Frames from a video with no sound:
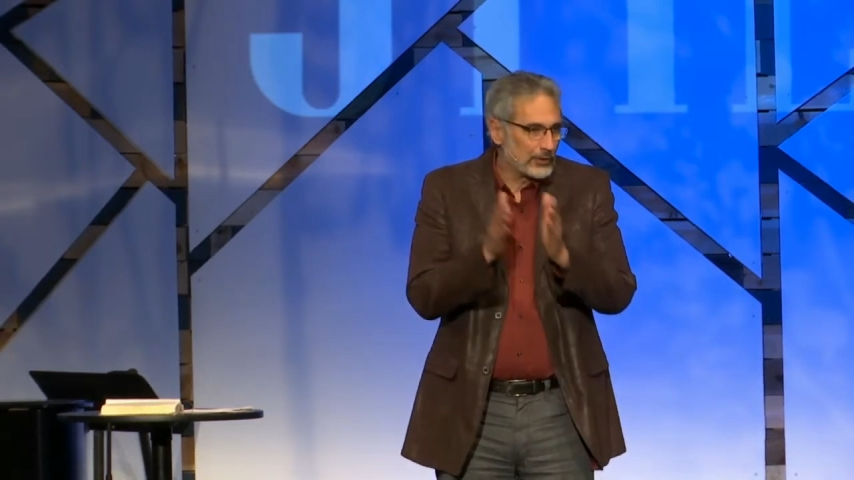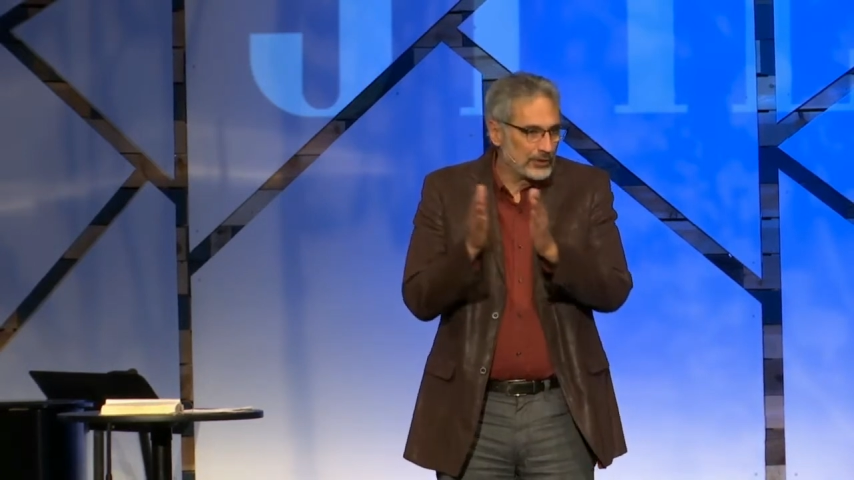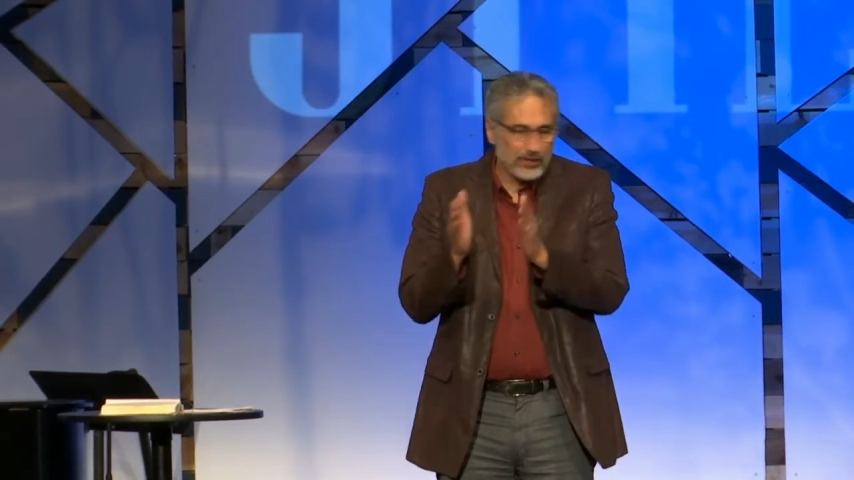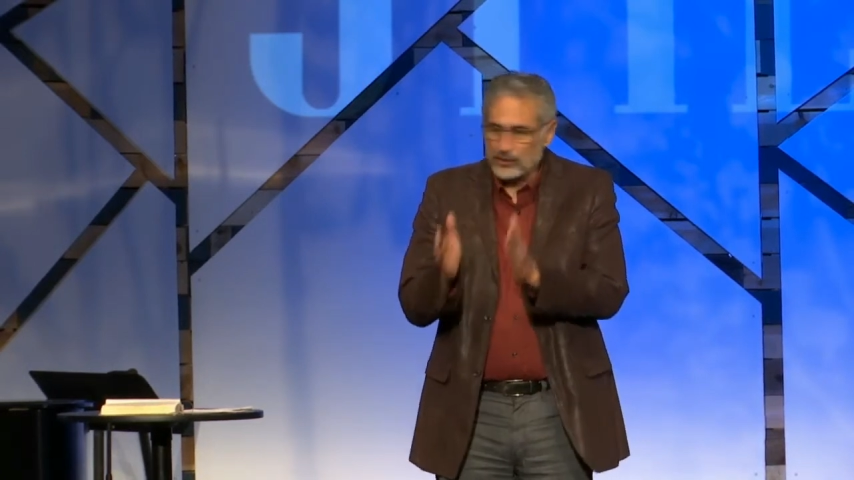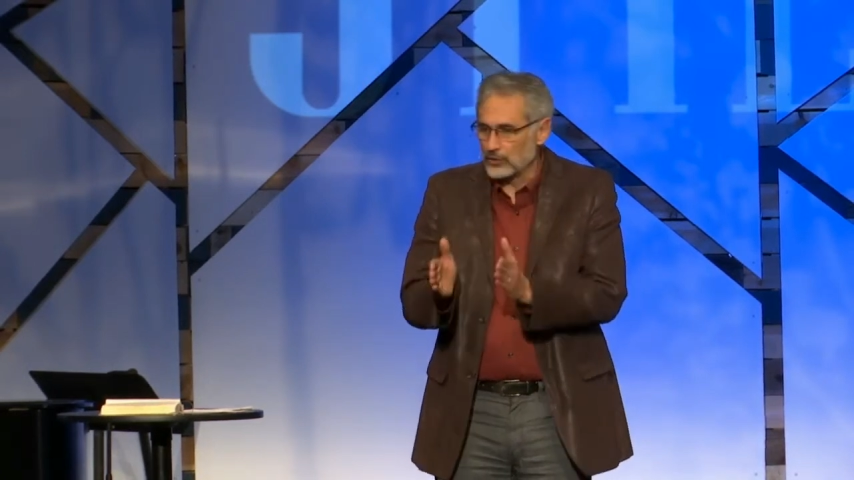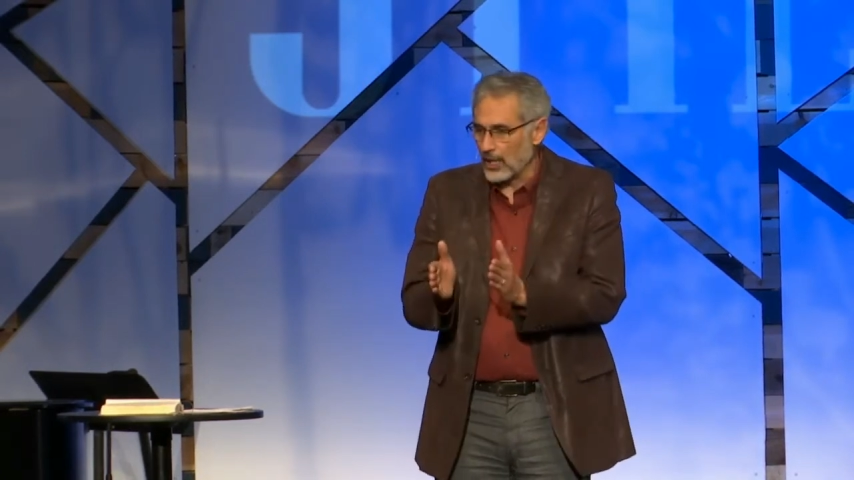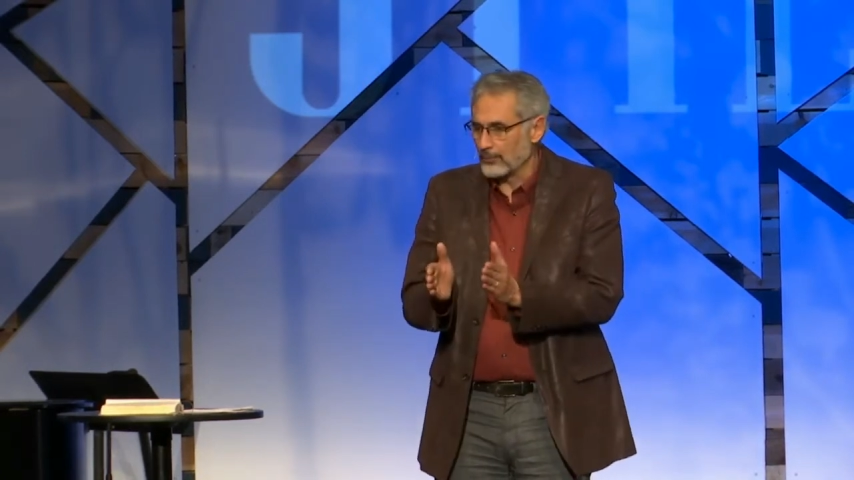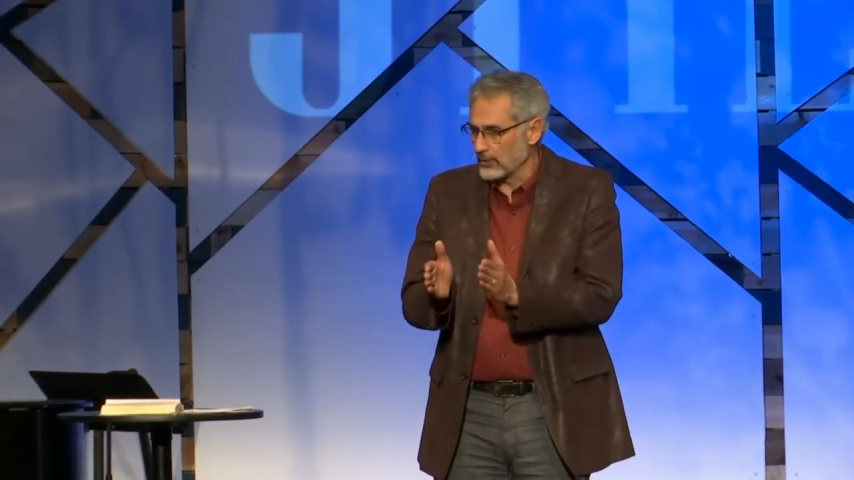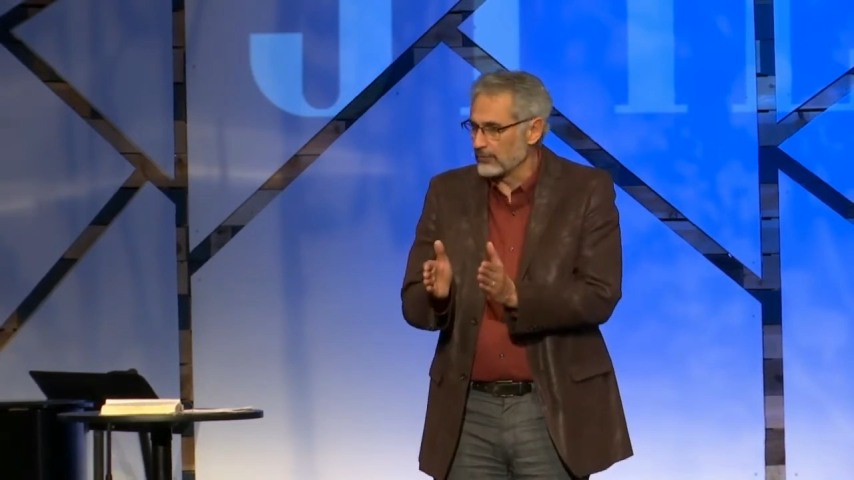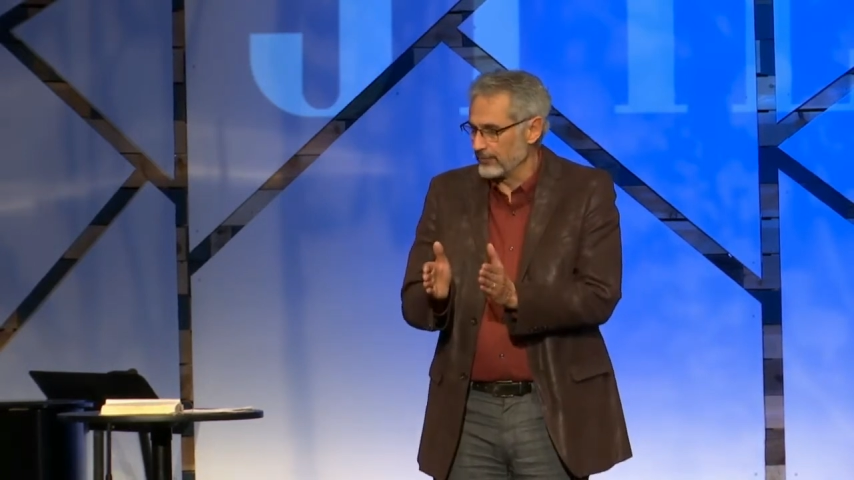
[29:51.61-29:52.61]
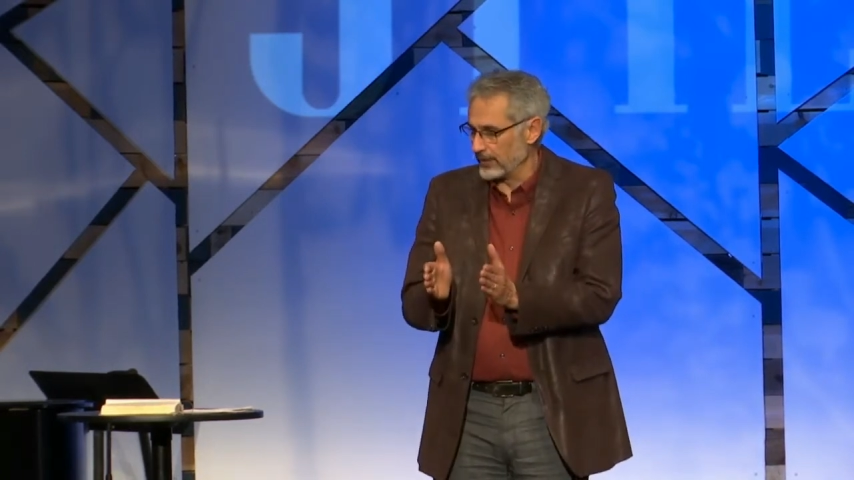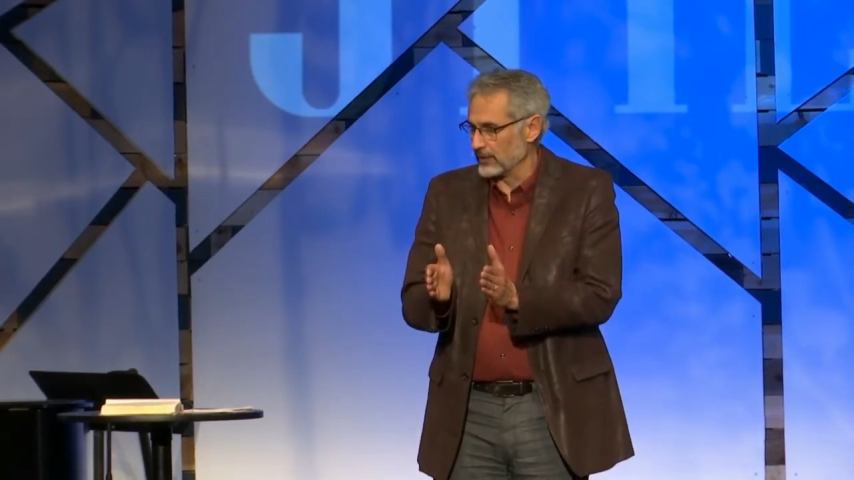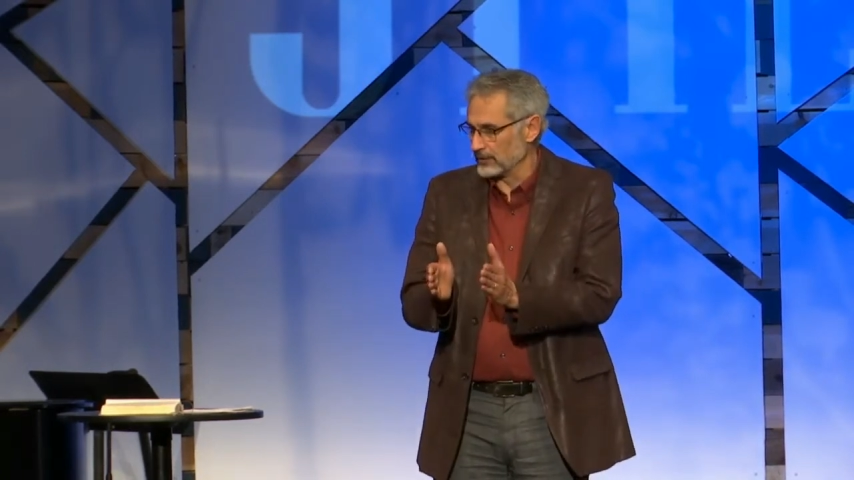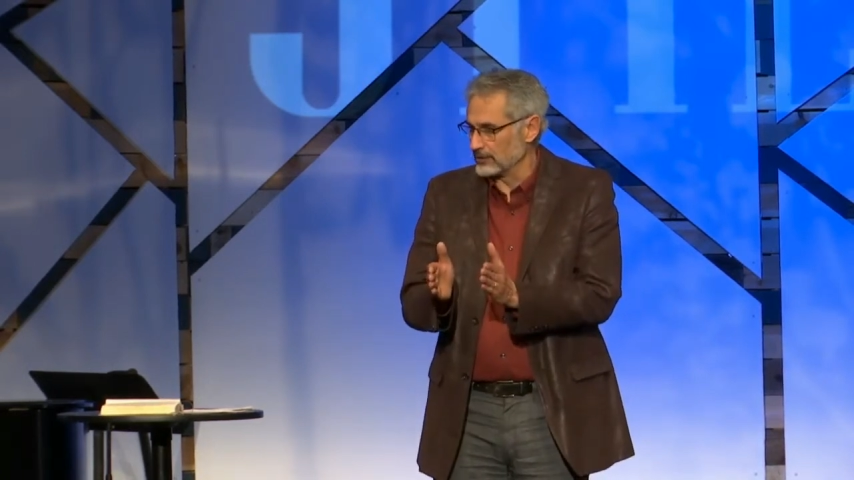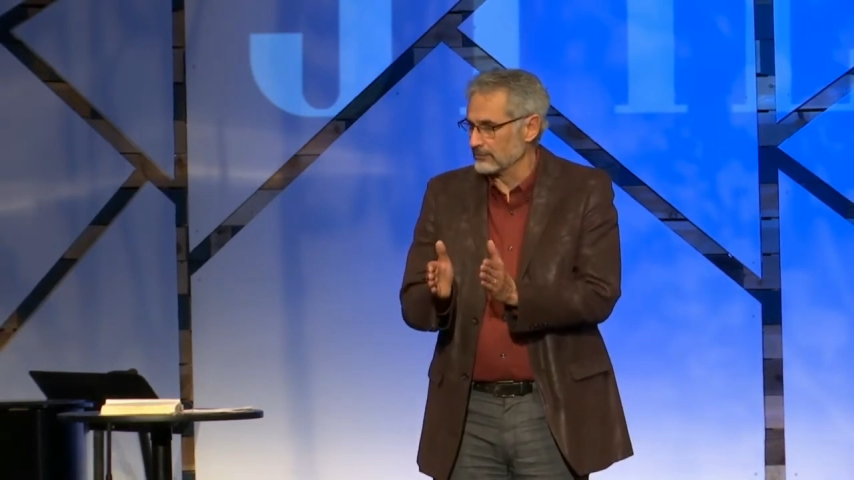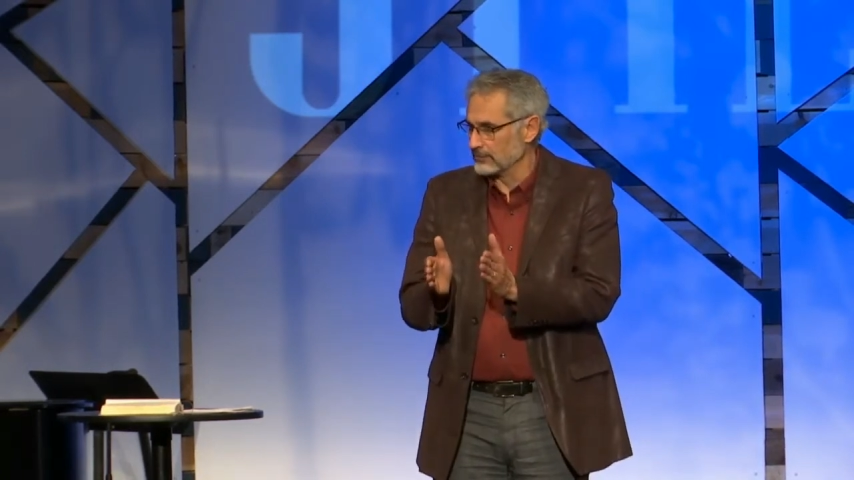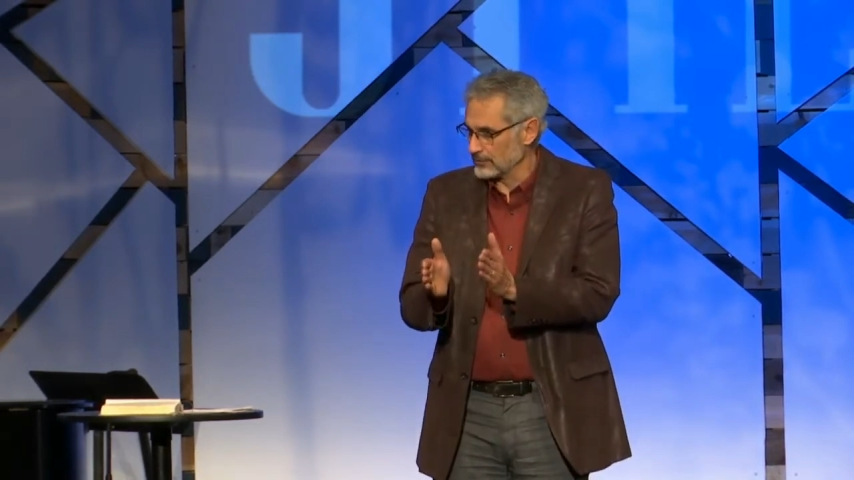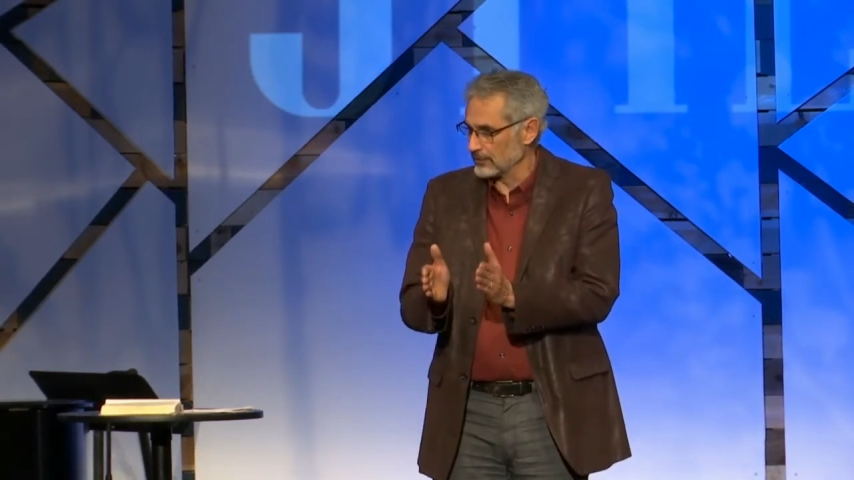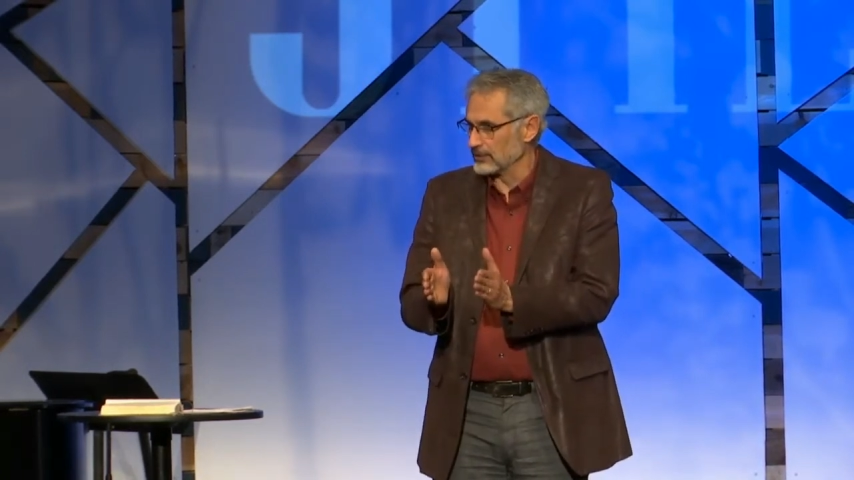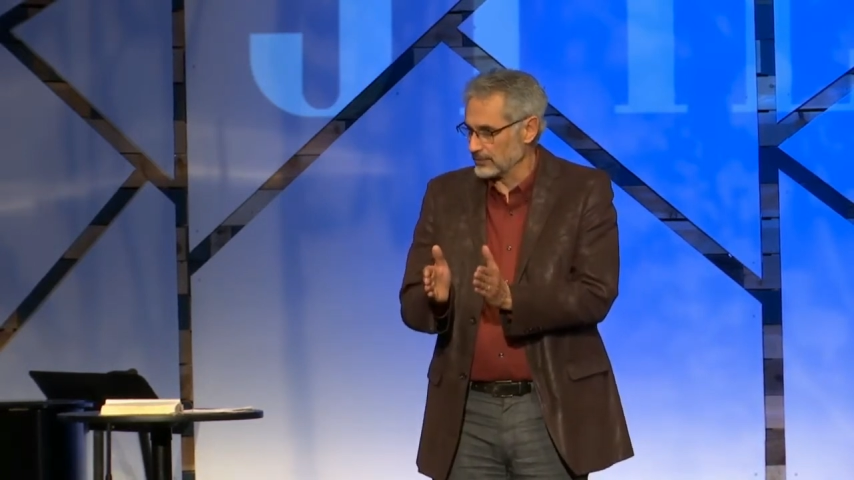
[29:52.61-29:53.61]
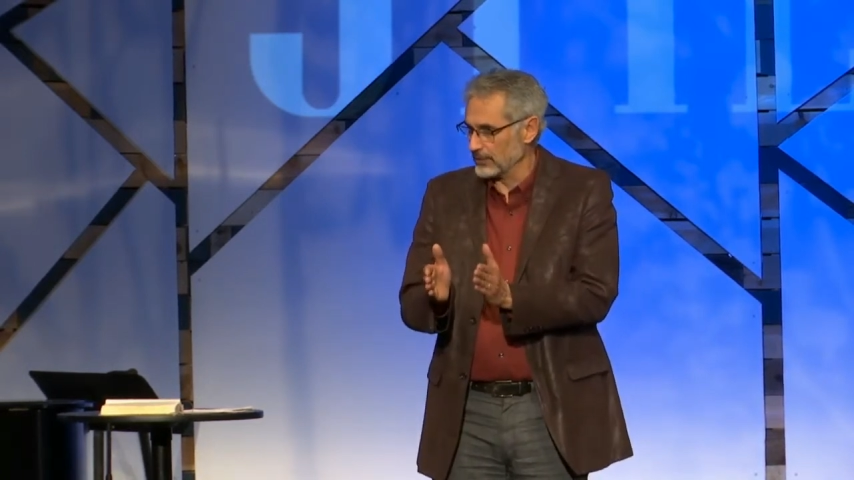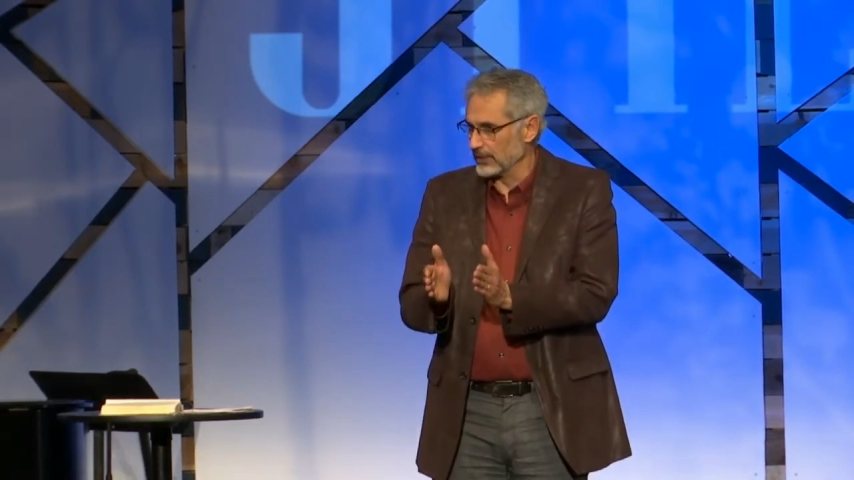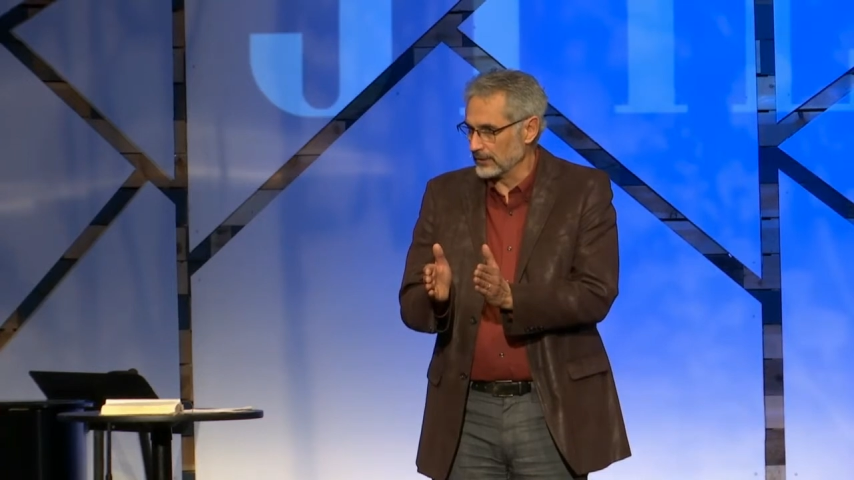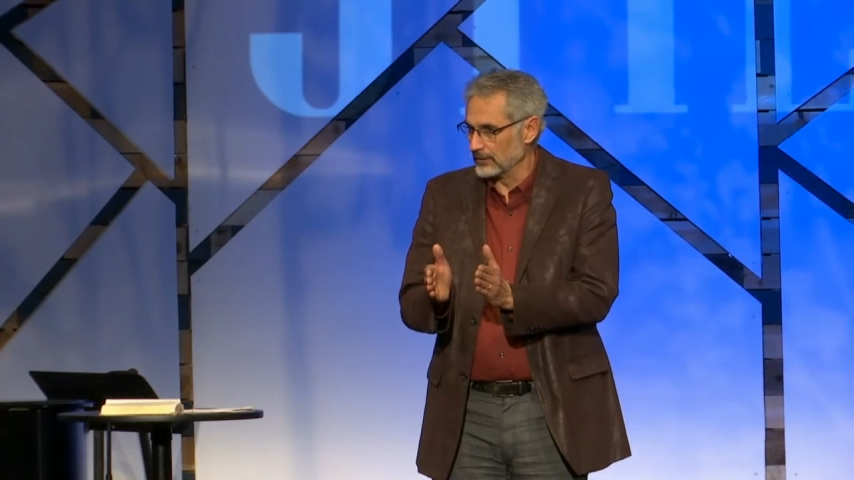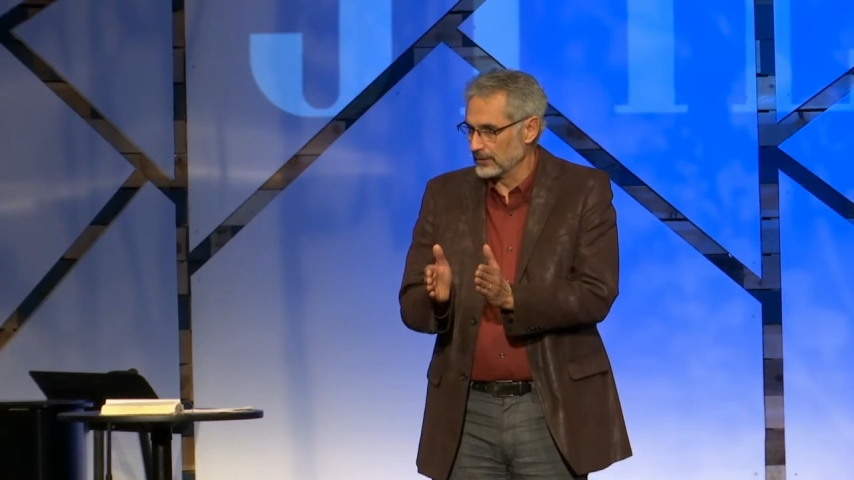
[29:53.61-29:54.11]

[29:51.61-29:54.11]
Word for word: where she could drop her fears, so to speak.